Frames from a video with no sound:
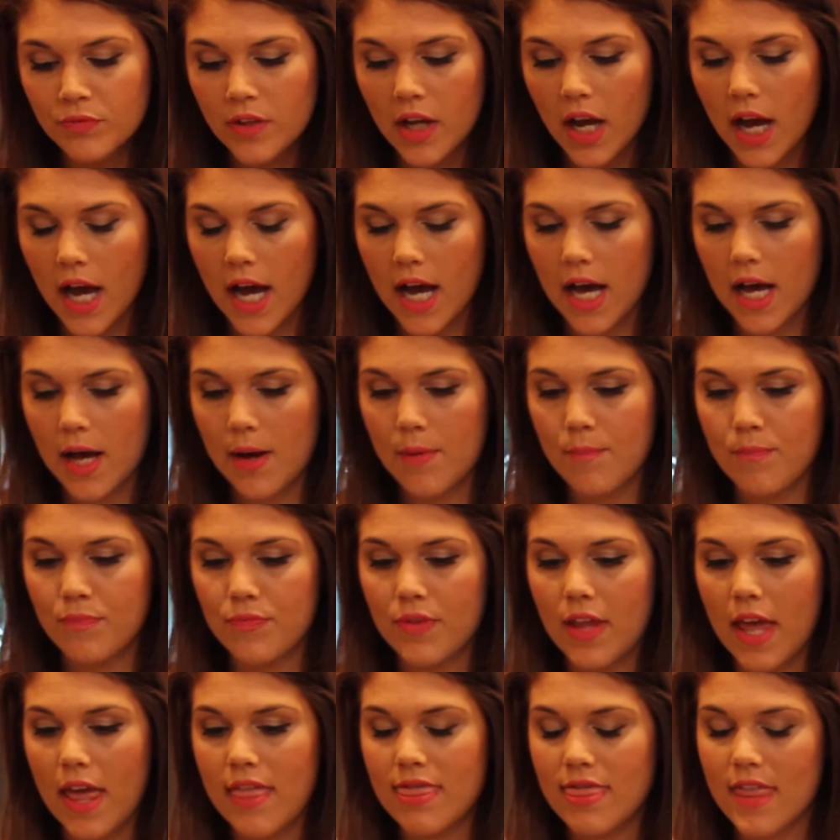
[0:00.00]

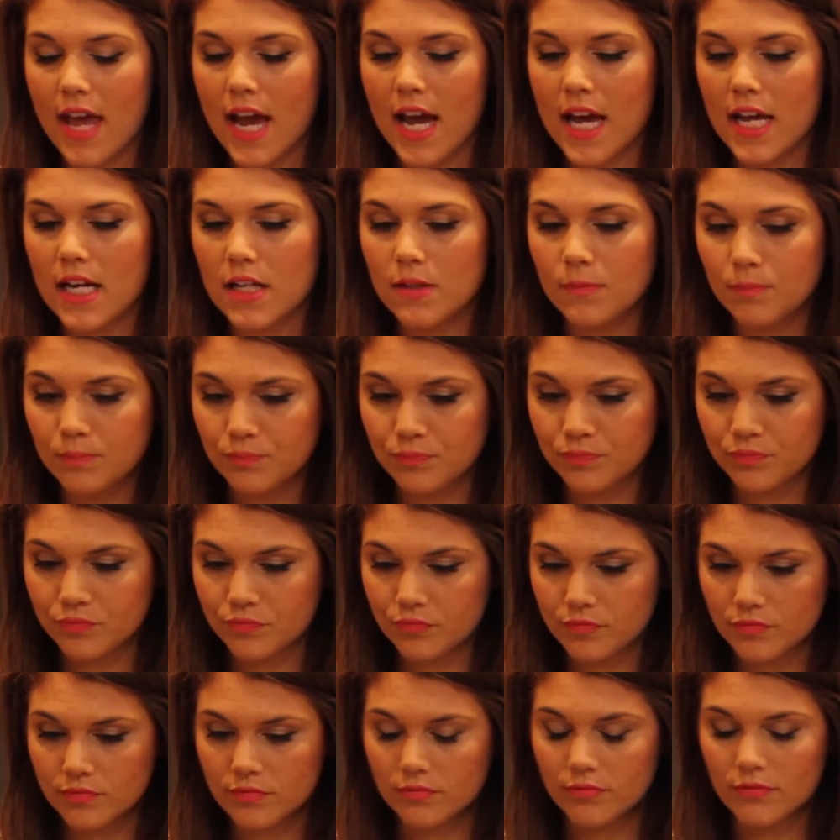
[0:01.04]
And then
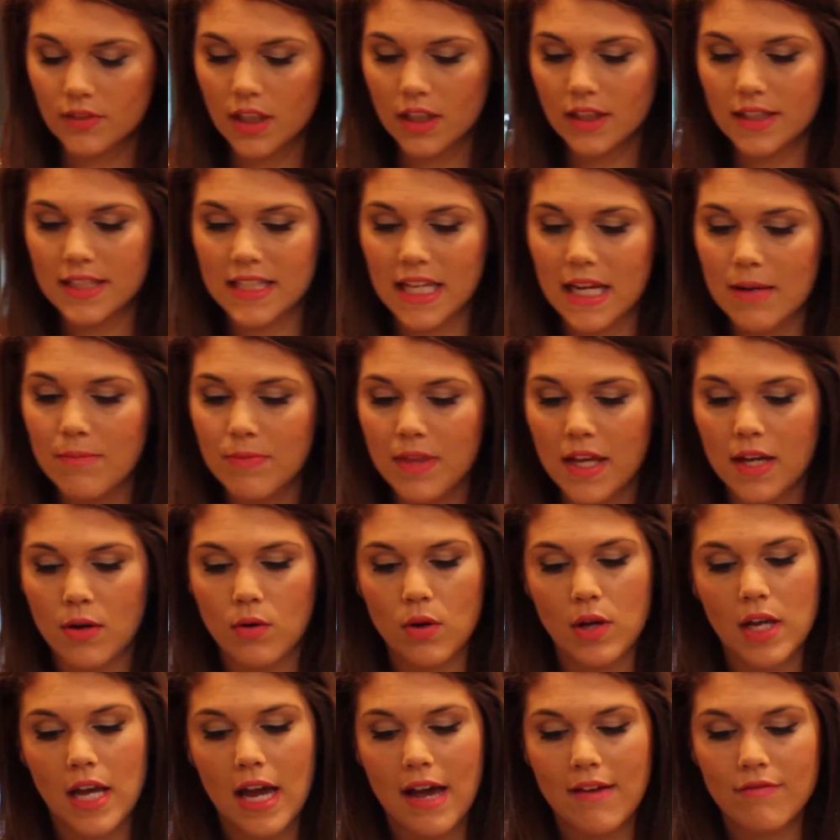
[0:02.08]
same thing,
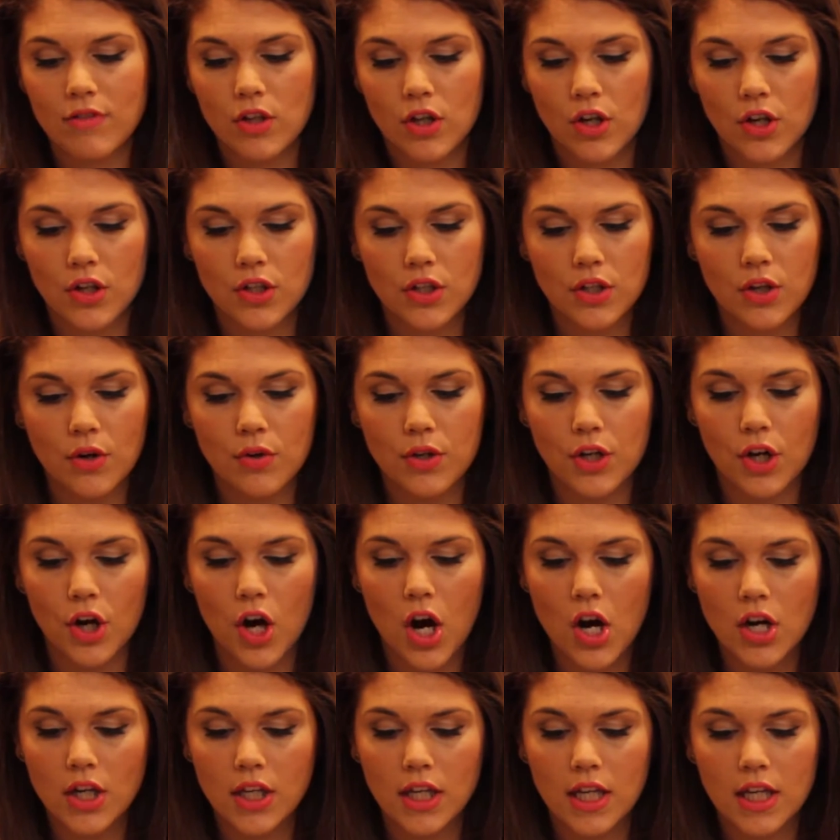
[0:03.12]
we have your
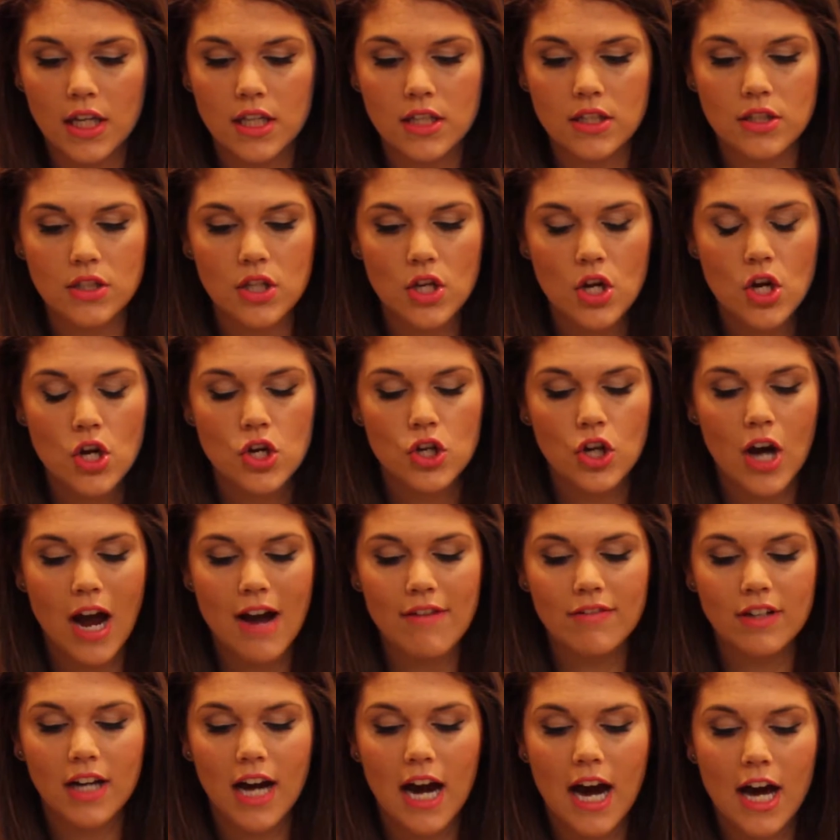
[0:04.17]
onions, your
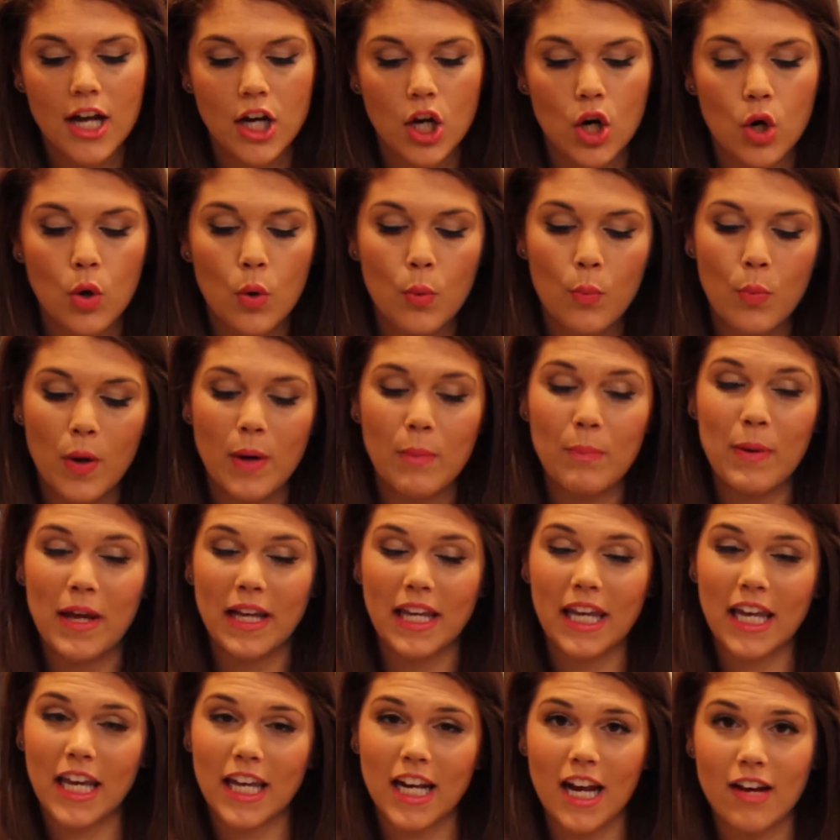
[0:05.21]
avocado. When
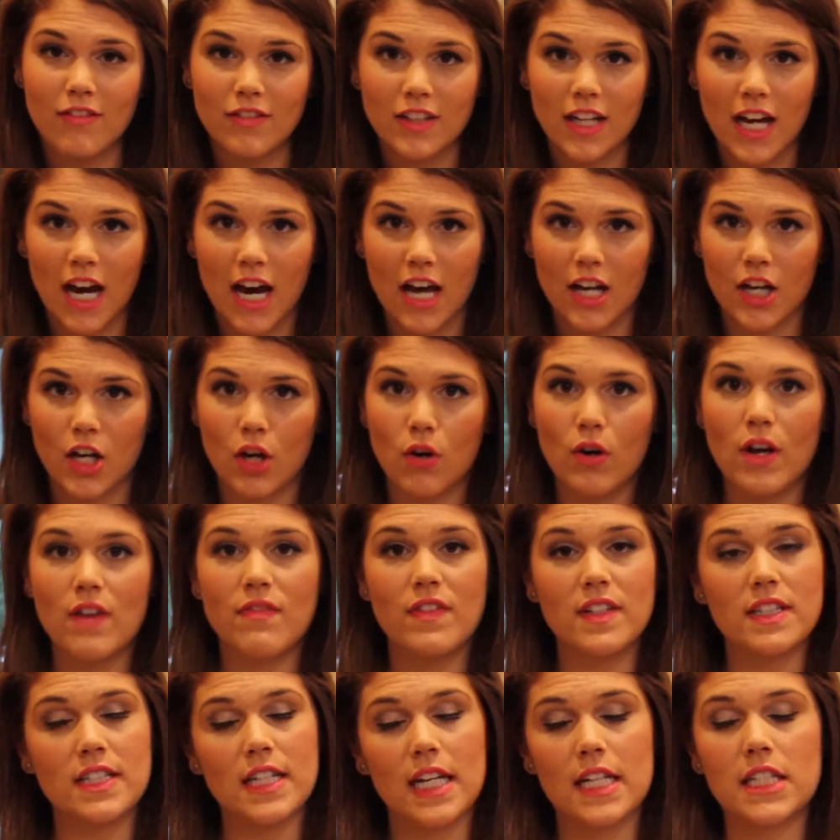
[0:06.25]
picking an avocado, if
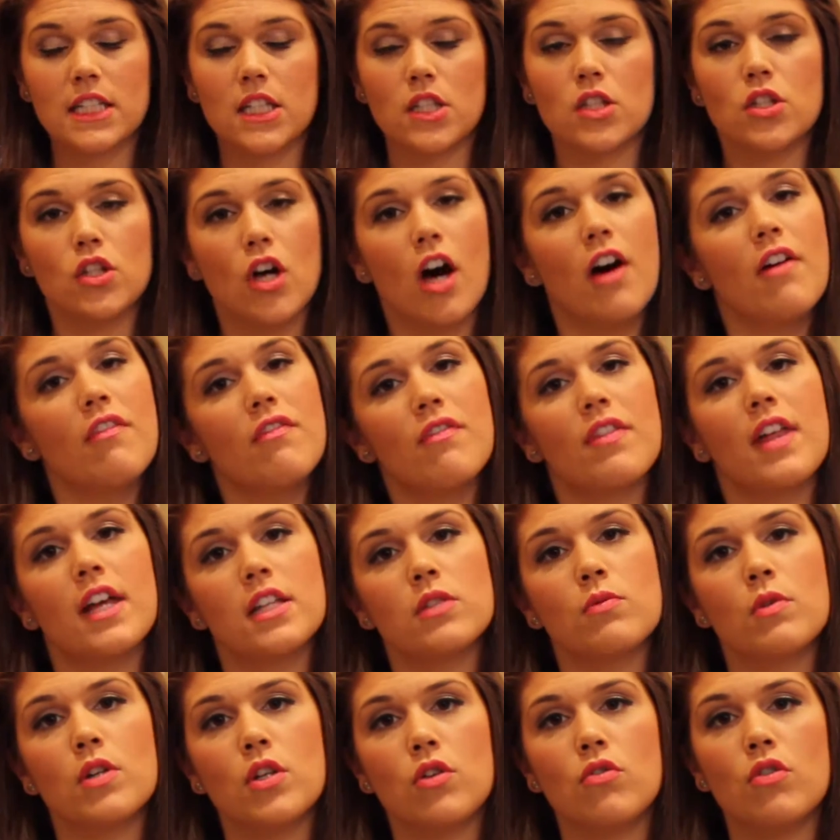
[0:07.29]
it's nice and soft,
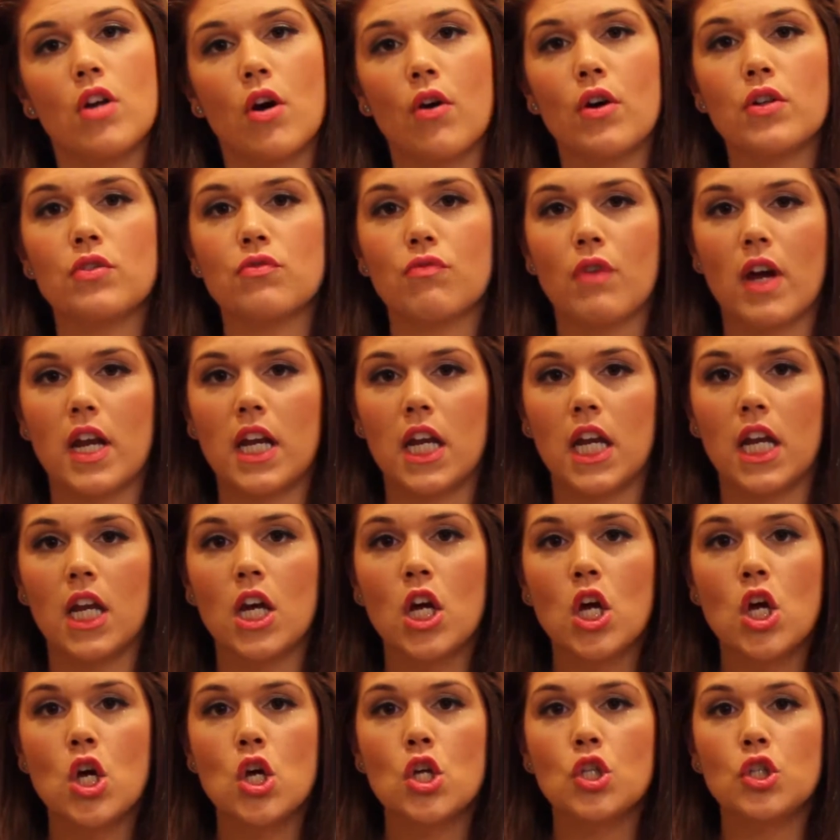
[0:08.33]
that's when you know it's ready
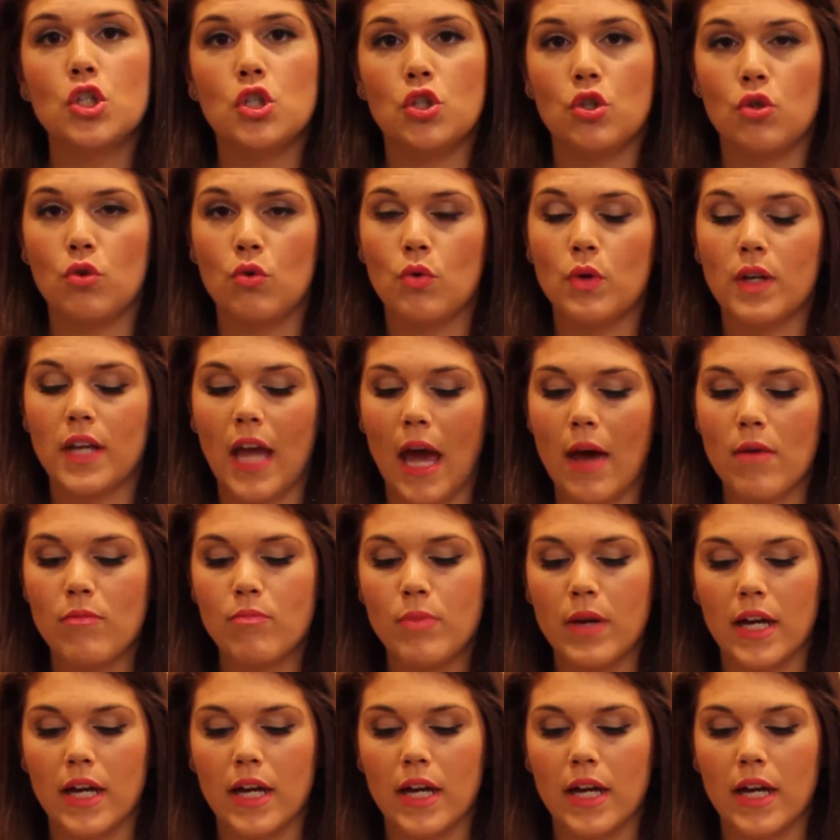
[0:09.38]
to get